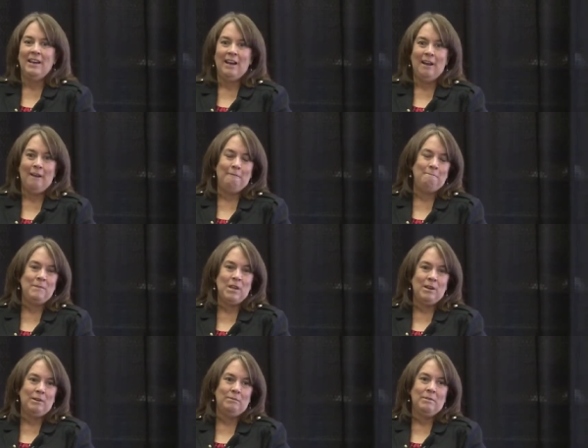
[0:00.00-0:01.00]
um, you
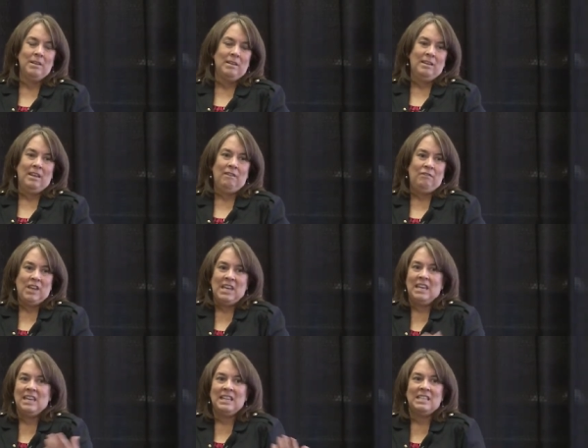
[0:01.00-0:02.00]
know, if the
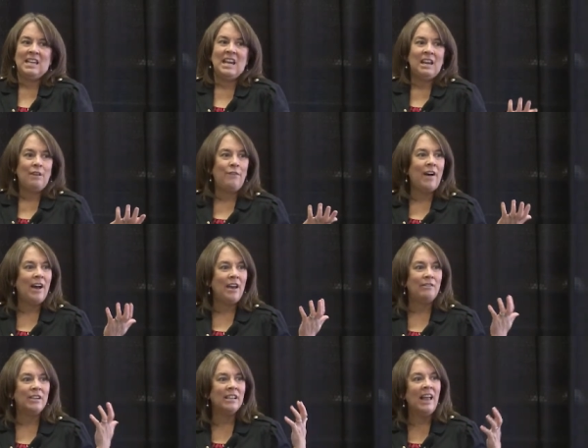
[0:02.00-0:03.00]
kid gets an
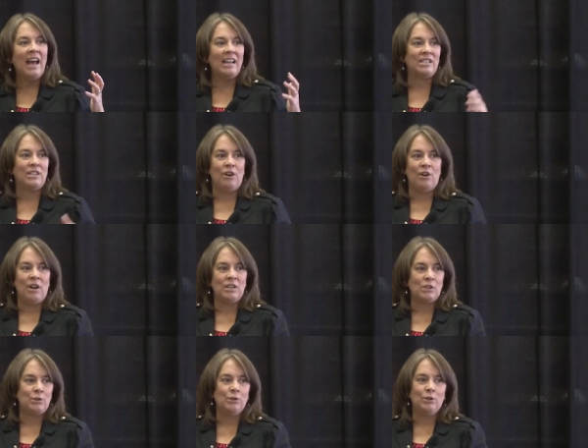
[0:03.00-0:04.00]
eighty-five in class, they're at
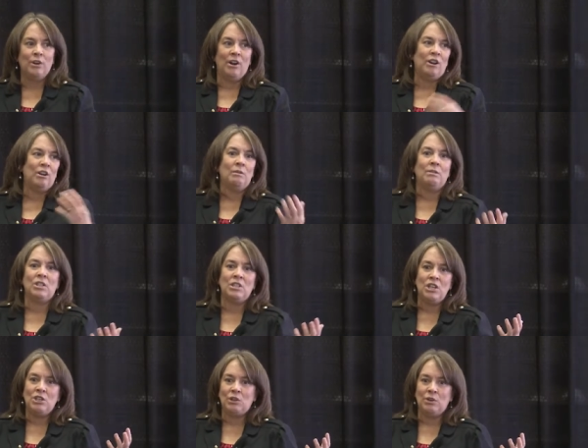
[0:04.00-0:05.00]
school arguing with the
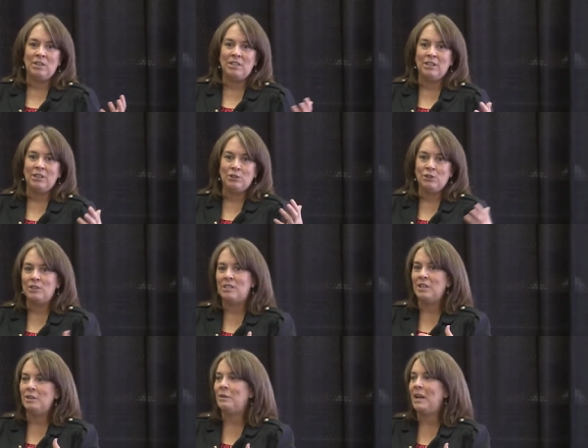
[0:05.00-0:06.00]
teacher until it turns
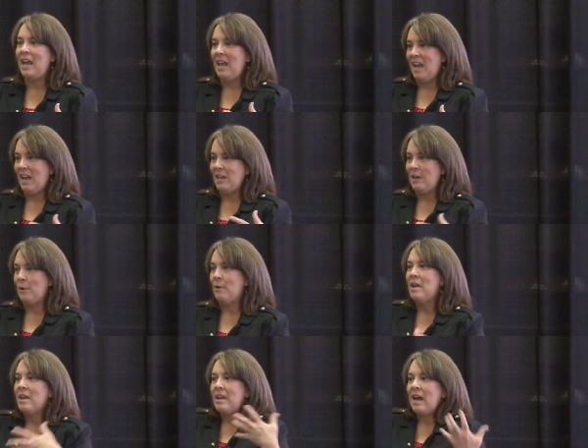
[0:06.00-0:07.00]
into an A, you know,
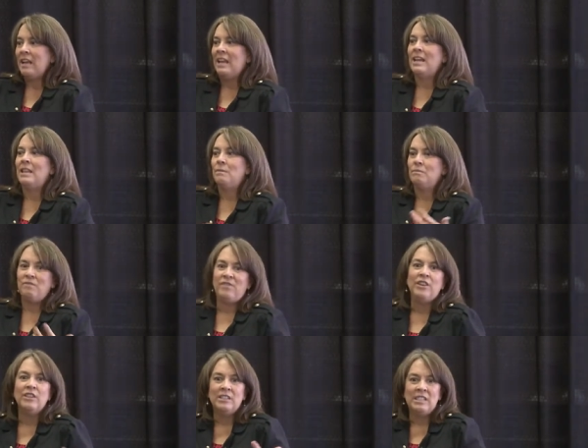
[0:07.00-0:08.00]
not letting them
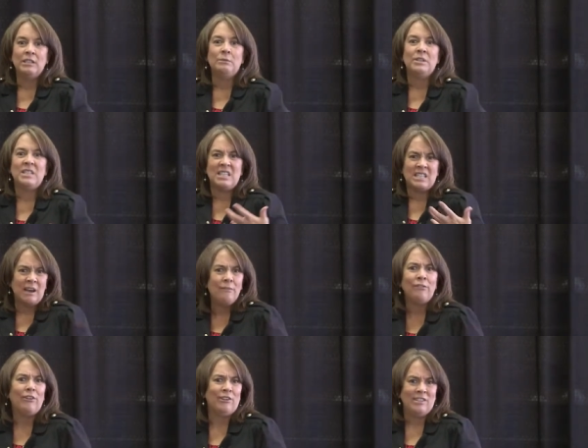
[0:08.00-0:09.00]
feel, deal with
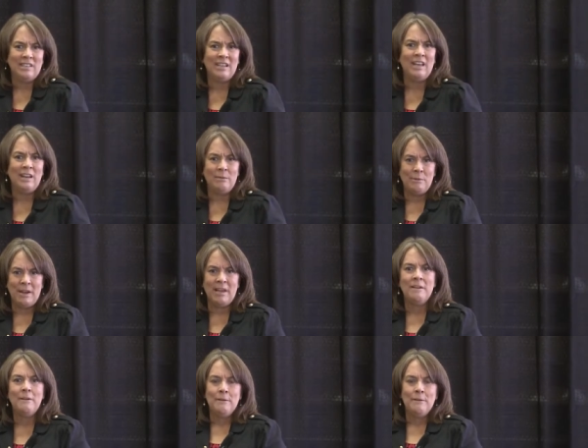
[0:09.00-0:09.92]
discomfort in any way.